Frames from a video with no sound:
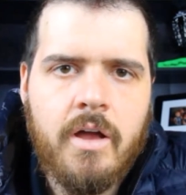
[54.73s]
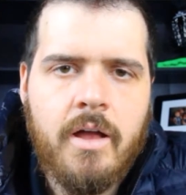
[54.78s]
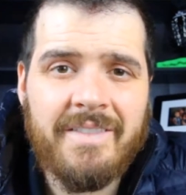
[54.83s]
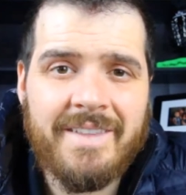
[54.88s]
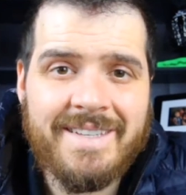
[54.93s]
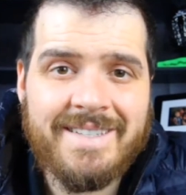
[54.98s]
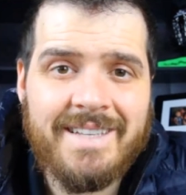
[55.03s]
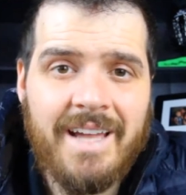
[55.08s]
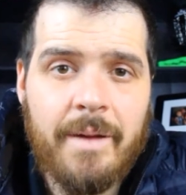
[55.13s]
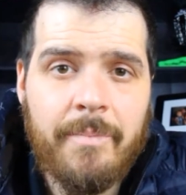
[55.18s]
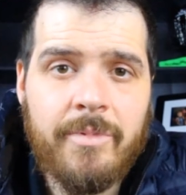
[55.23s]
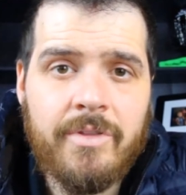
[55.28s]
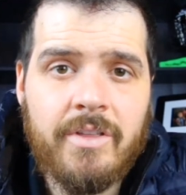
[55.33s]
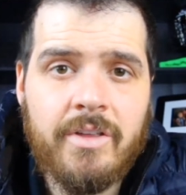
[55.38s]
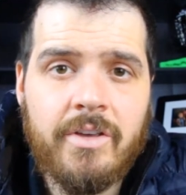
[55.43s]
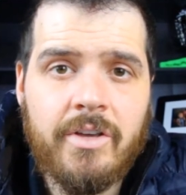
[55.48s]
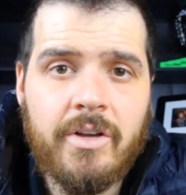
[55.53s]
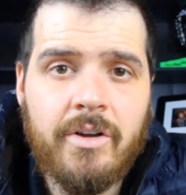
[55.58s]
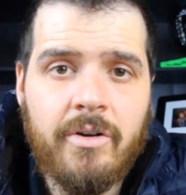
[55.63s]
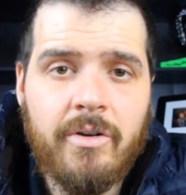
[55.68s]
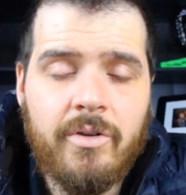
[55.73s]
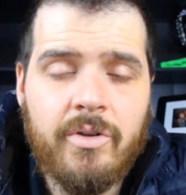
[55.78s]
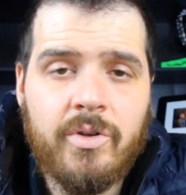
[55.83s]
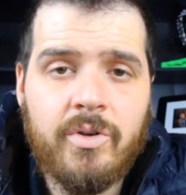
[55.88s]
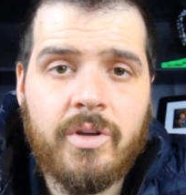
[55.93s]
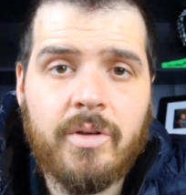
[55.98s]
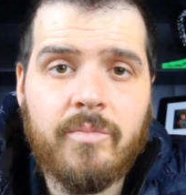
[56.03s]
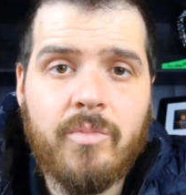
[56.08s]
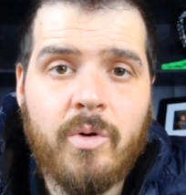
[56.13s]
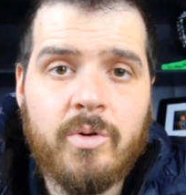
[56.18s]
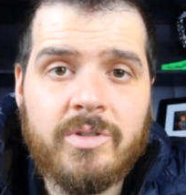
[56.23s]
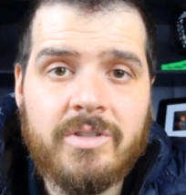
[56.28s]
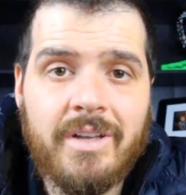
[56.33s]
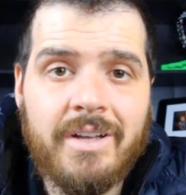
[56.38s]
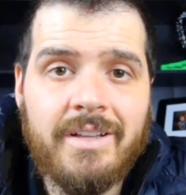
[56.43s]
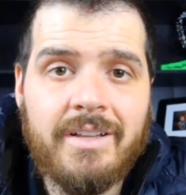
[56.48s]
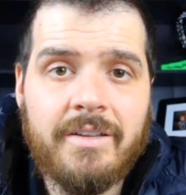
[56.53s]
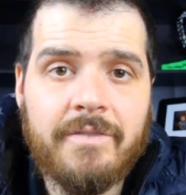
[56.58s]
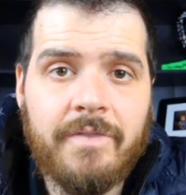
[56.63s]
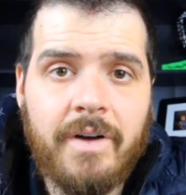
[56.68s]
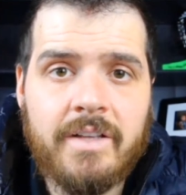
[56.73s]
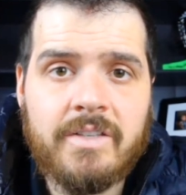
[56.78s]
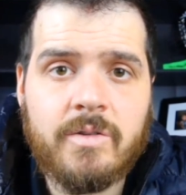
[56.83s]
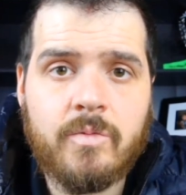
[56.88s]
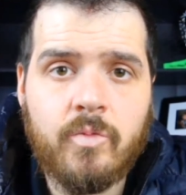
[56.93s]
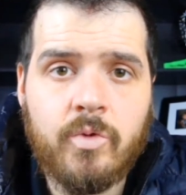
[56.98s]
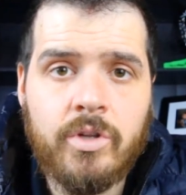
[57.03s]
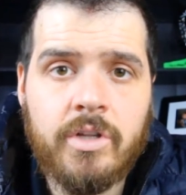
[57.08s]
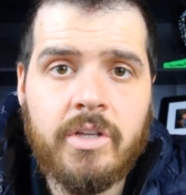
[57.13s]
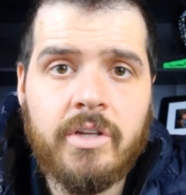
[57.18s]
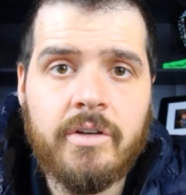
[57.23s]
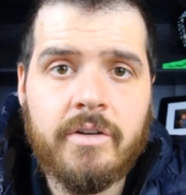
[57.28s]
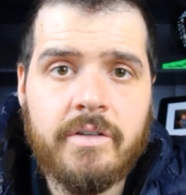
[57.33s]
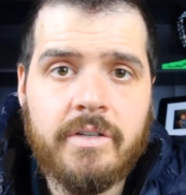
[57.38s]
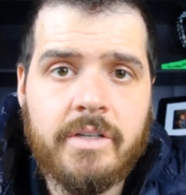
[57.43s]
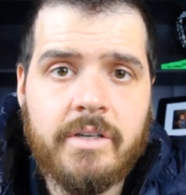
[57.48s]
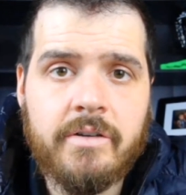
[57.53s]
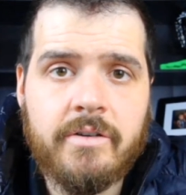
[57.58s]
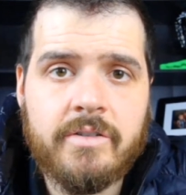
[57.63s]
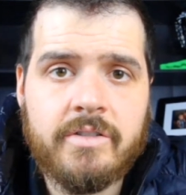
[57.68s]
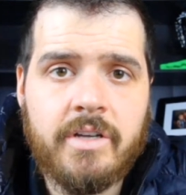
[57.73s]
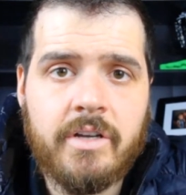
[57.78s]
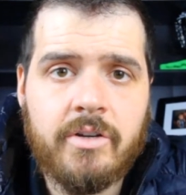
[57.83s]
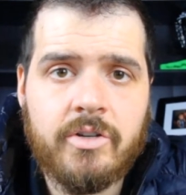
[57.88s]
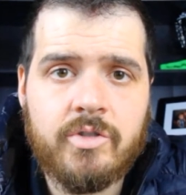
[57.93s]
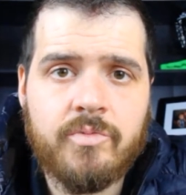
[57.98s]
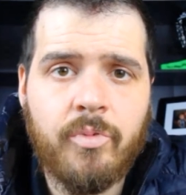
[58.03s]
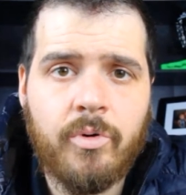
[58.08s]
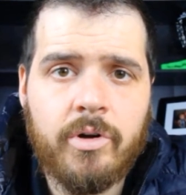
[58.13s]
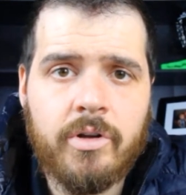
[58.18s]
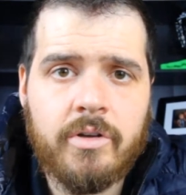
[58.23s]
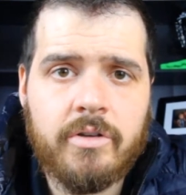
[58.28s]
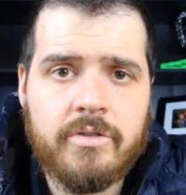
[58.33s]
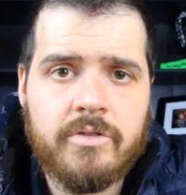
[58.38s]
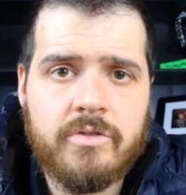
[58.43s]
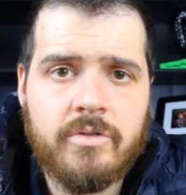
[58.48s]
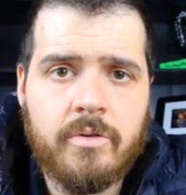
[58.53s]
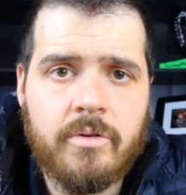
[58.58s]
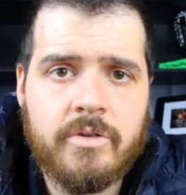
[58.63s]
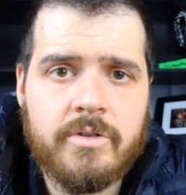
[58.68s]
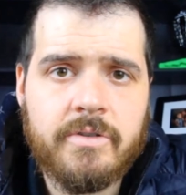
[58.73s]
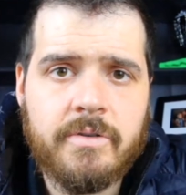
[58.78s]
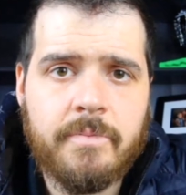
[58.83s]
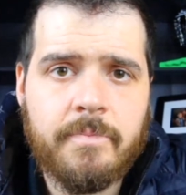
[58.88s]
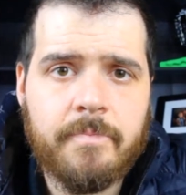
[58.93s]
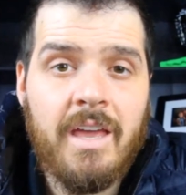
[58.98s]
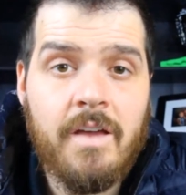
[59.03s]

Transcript: This time of the year, you can most likely find some really good deals at your sporting goods stores.